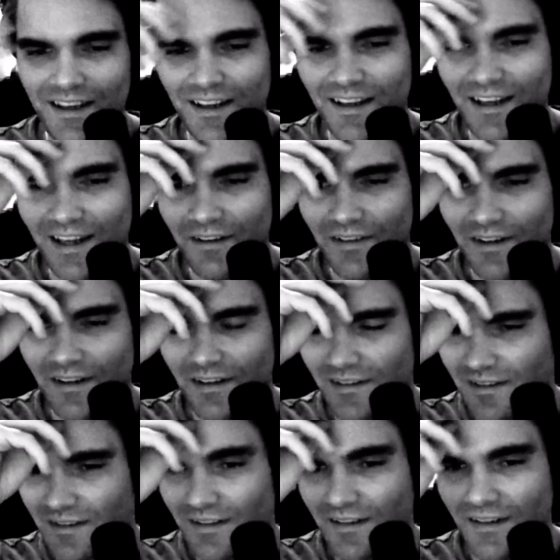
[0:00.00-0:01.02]
kind of
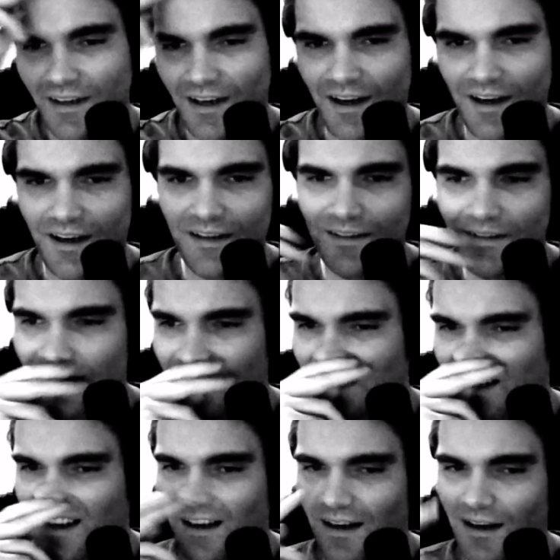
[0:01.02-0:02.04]

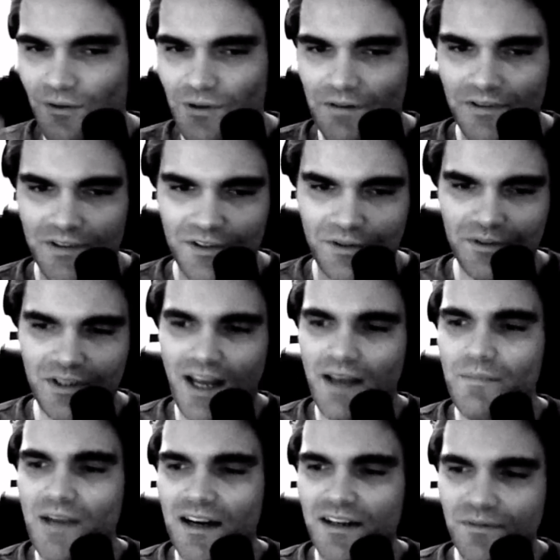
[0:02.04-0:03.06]
a reference to time
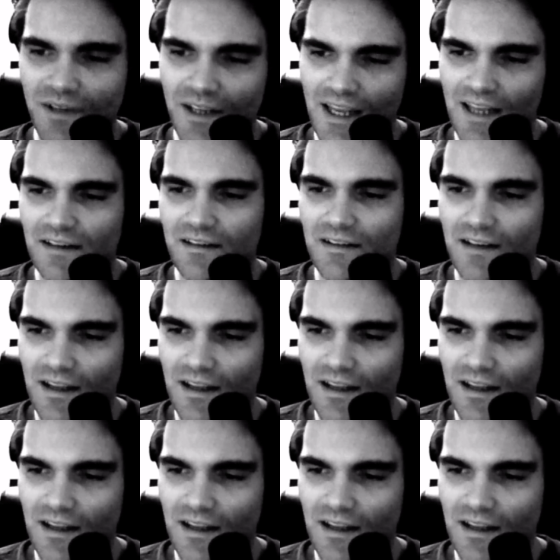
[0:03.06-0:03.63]
management